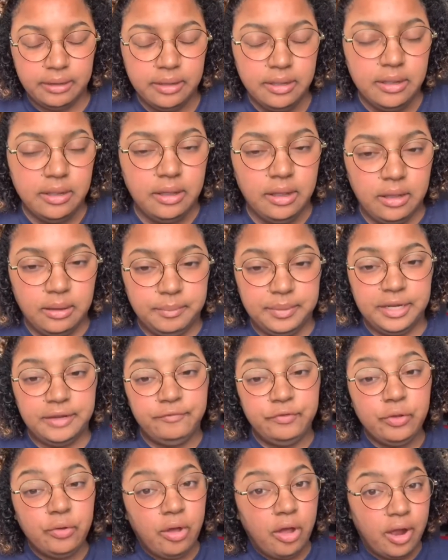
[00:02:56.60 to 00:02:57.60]
But if
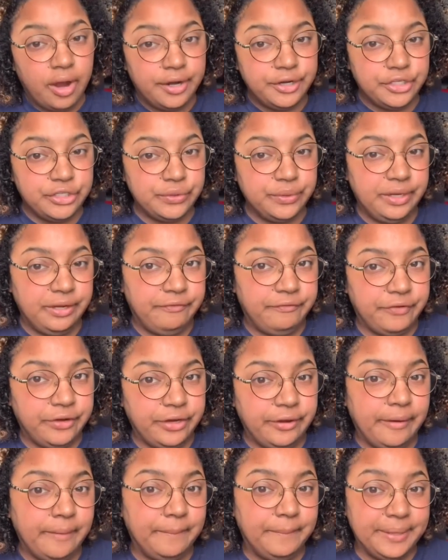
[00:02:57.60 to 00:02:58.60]
you are doing it for
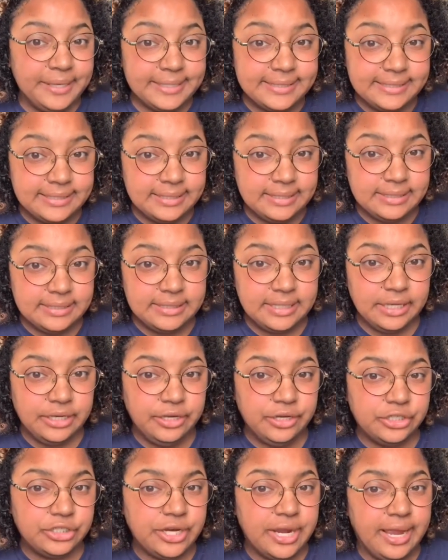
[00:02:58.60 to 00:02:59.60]
your business and you're
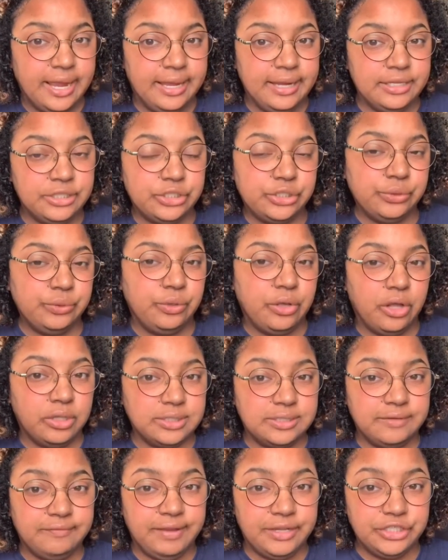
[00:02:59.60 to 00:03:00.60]
trying to
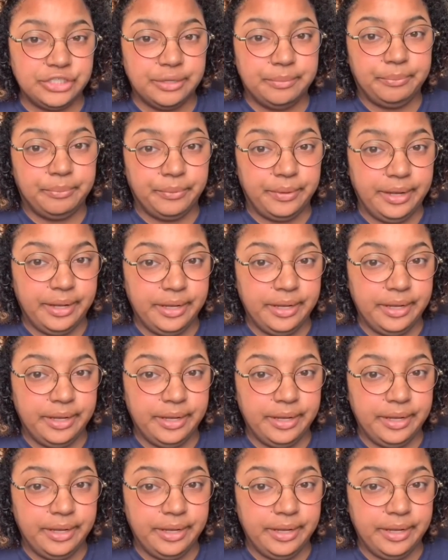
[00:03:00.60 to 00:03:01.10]
cultivate your brand